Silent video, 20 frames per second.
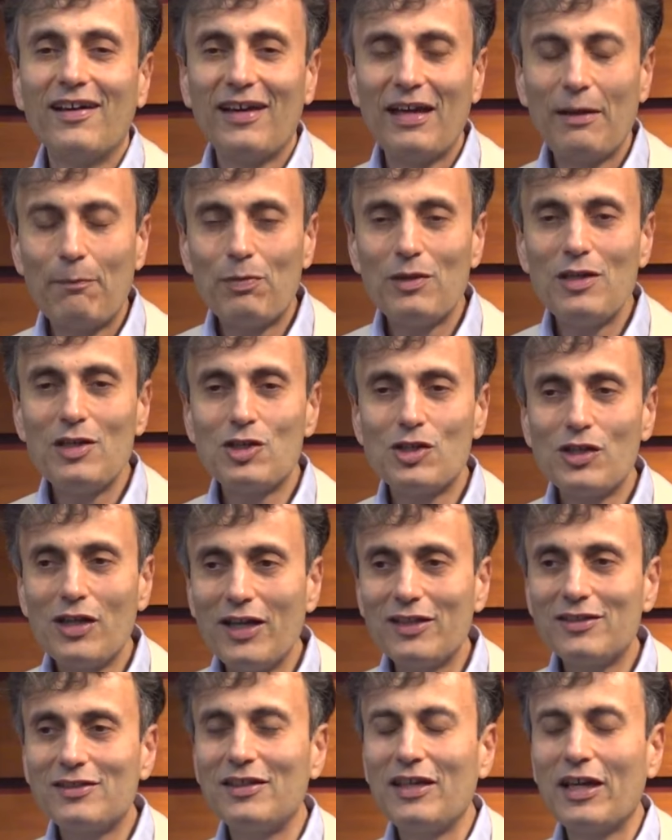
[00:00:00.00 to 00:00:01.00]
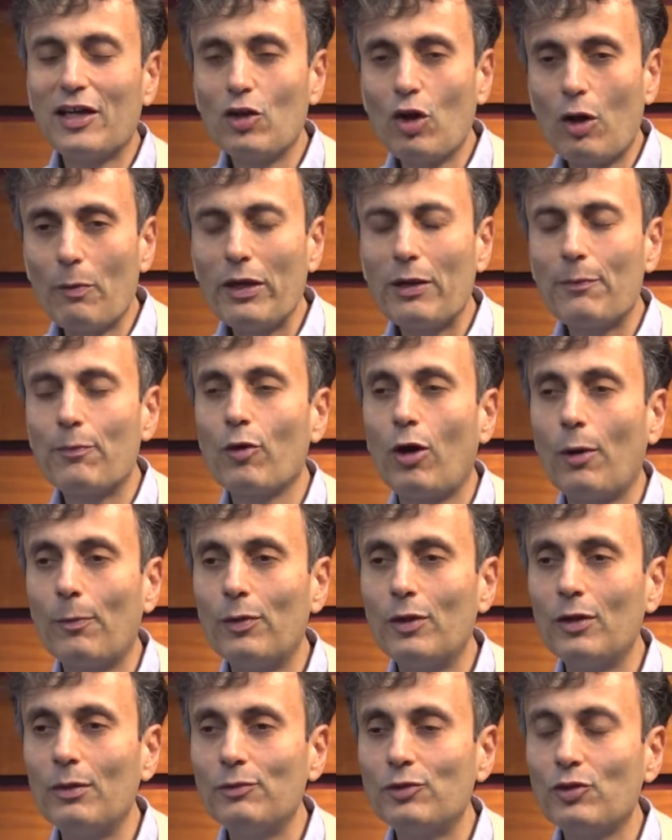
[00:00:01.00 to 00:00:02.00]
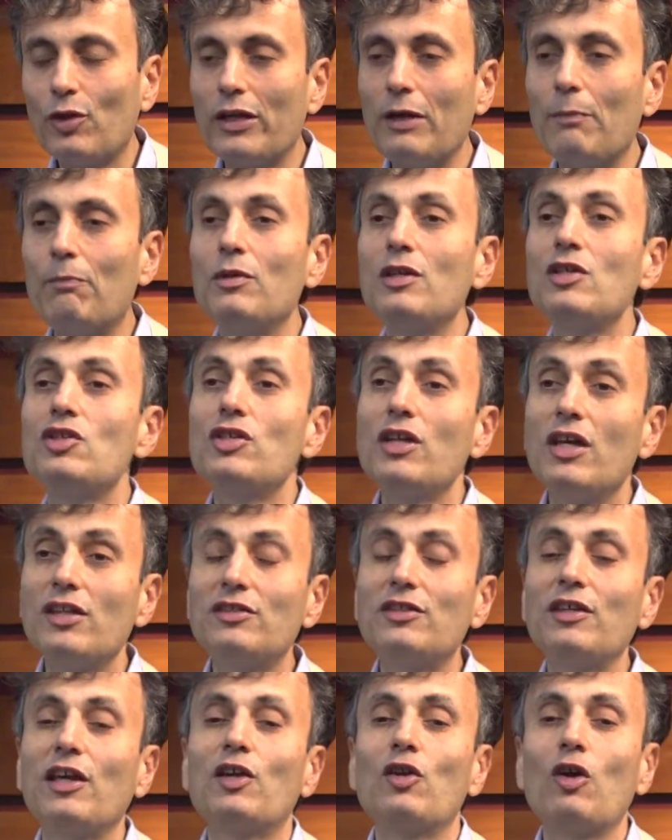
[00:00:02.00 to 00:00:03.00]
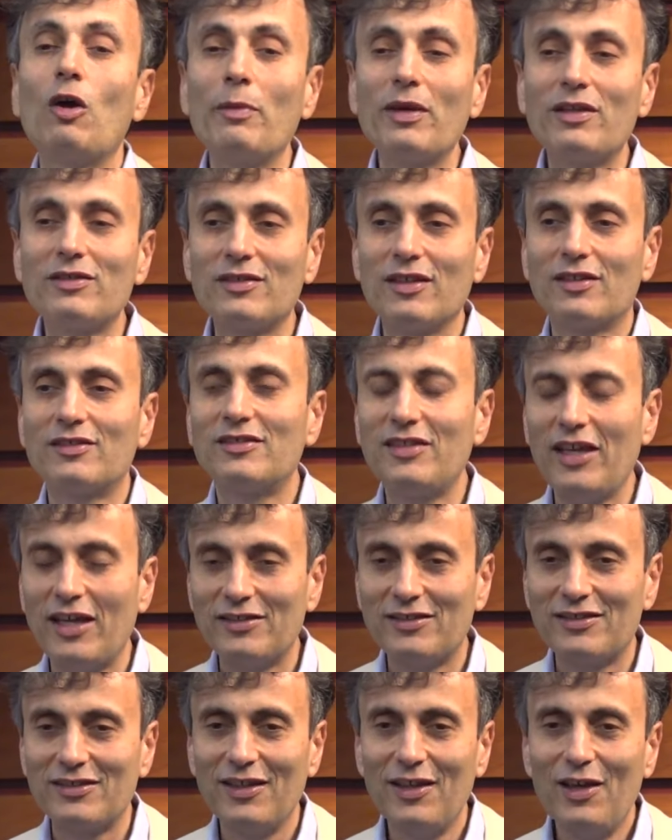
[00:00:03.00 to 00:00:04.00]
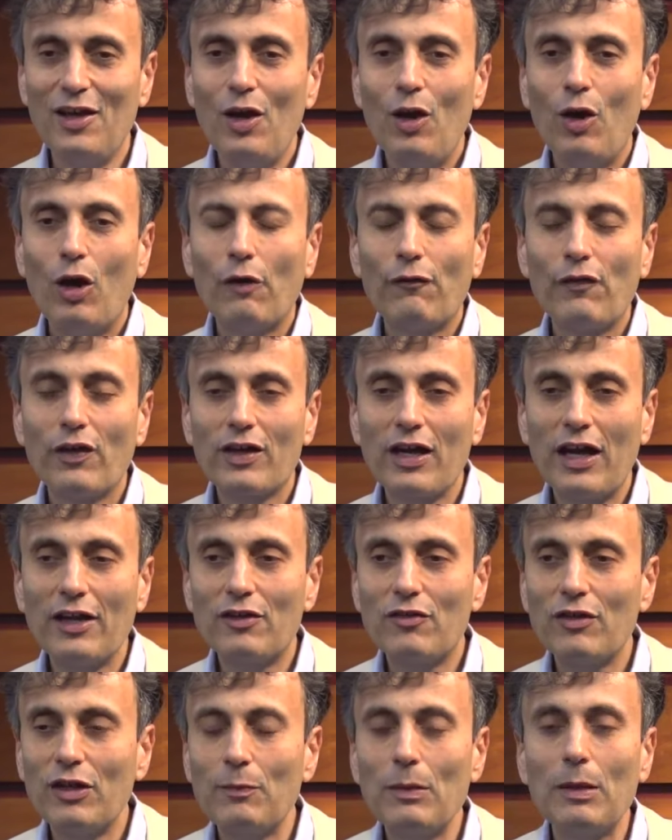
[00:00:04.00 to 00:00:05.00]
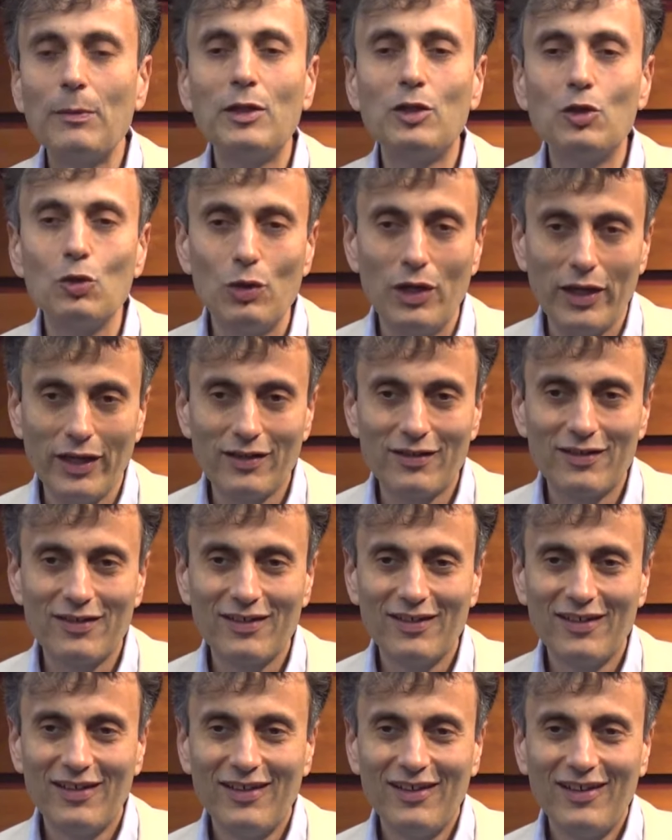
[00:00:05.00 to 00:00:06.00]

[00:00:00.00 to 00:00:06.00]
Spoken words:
appreciates the economic problems or appreciates the economic success of a country, it may be too late.